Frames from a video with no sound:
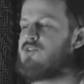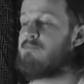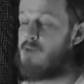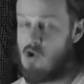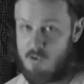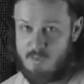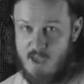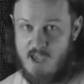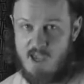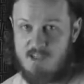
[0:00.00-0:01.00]
both
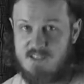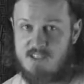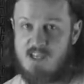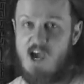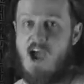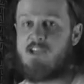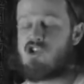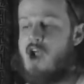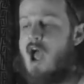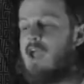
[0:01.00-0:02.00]
a DI
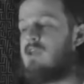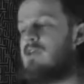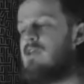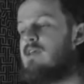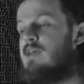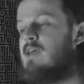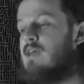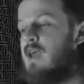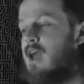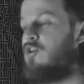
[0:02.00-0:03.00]
track
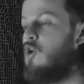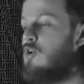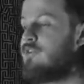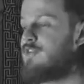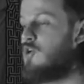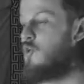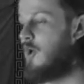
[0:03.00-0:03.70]
and also